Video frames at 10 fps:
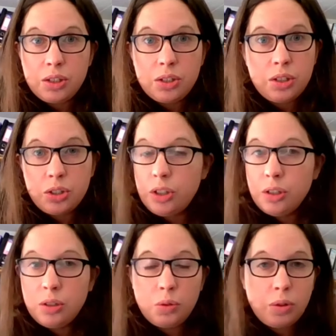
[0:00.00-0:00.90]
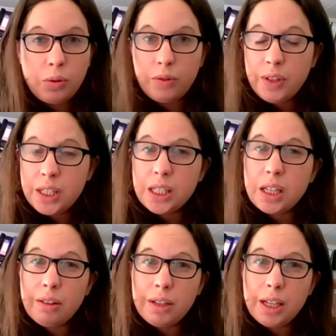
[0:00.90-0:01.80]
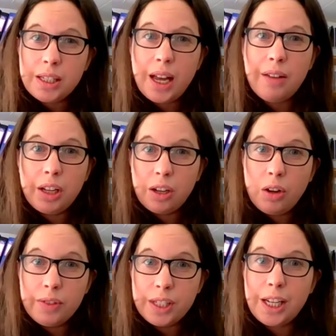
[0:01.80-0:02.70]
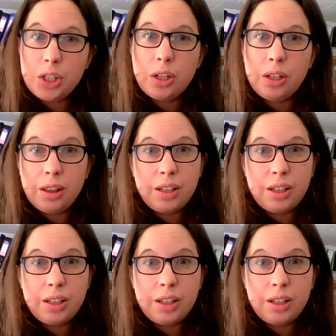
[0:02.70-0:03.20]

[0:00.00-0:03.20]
student or the visitor is having a conversation